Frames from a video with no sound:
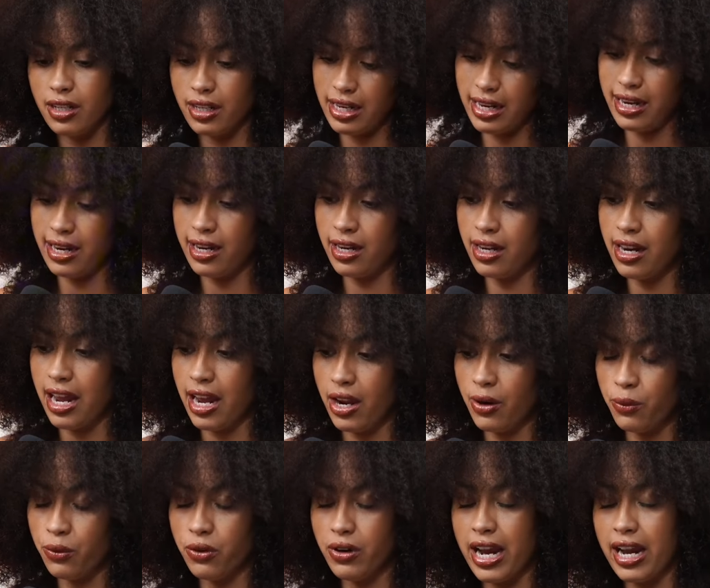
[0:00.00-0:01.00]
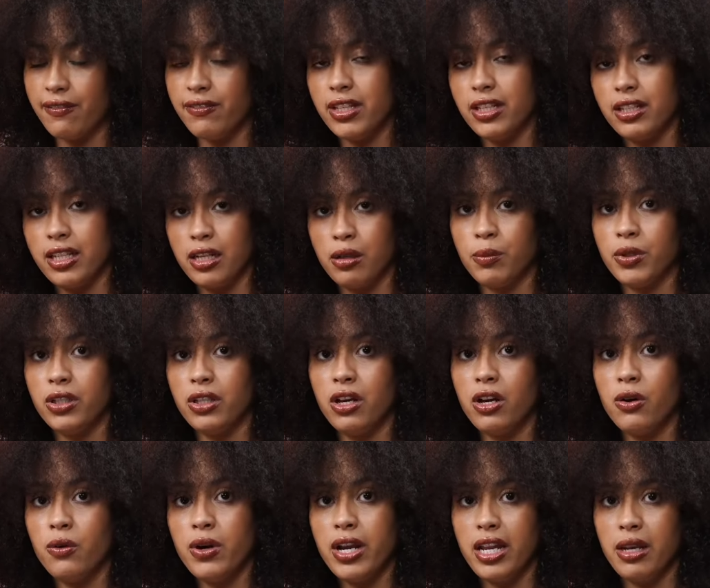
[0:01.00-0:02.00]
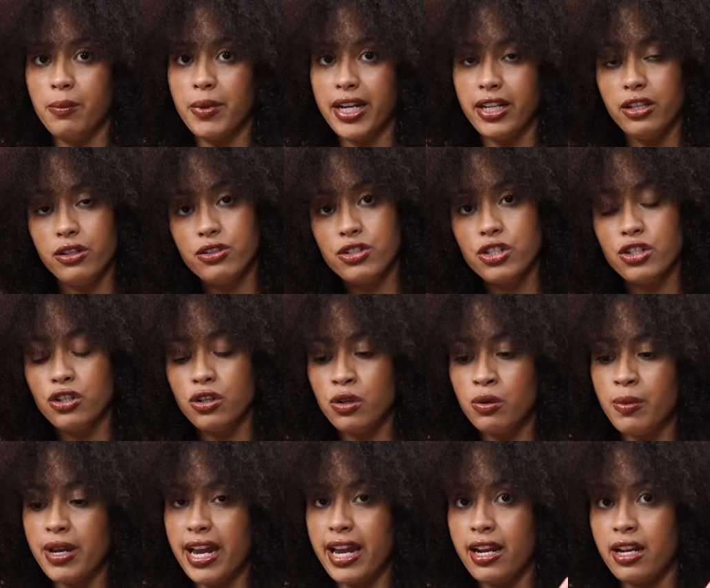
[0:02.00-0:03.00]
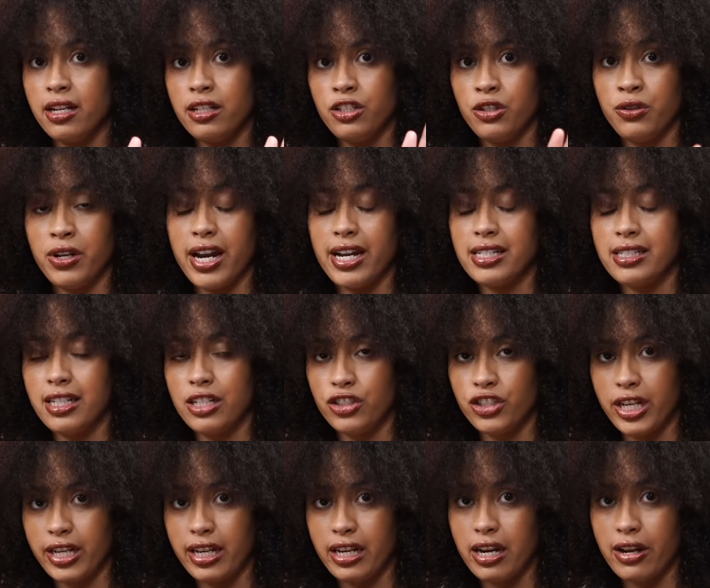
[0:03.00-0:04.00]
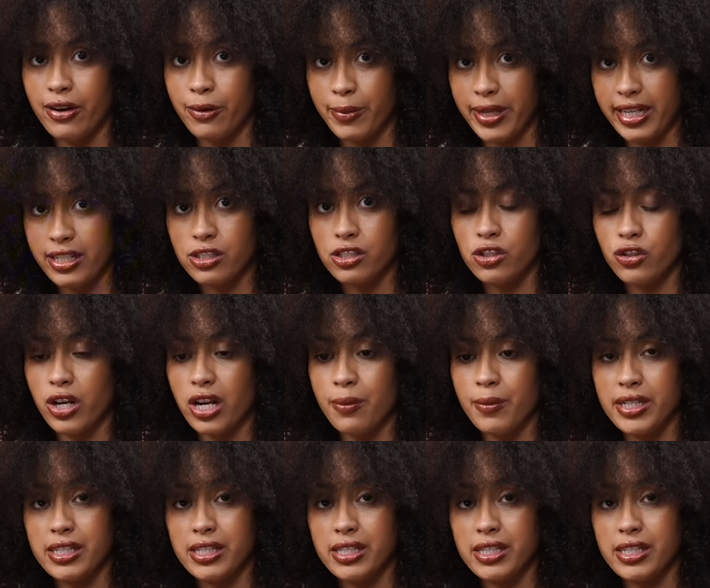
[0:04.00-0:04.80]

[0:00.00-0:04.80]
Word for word: And I will have the link below and my YouTube, and you guys can check it out on my Instagram.